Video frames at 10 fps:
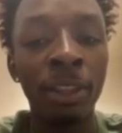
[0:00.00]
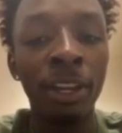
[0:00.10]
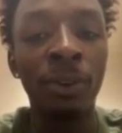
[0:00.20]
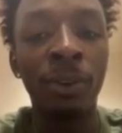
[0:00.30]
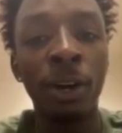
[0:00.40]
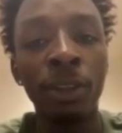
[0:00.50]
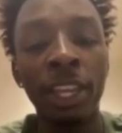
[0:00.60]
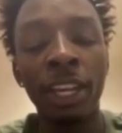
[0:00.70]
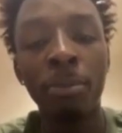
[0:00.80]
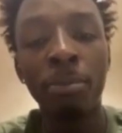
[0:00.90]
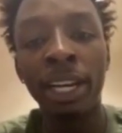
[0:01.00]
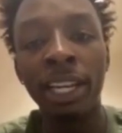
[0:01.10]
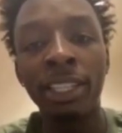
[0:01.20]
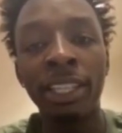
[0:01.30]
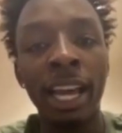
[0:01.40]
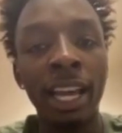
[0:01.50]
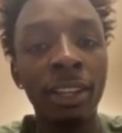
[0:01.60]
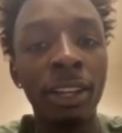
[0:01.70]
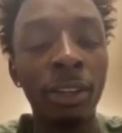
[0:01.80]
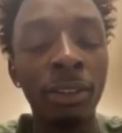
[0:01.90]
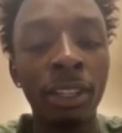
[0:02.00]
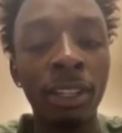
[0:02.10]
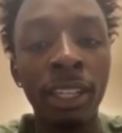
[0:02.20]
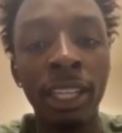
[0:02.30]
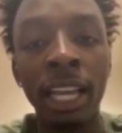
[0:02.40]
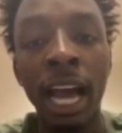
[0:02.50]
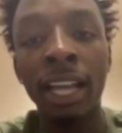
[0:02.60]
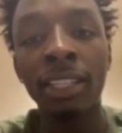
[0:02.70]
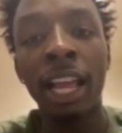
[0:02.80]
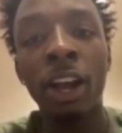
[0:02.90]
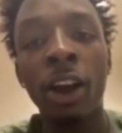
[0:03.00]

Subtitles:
the growth and the buzz that, you know, guys like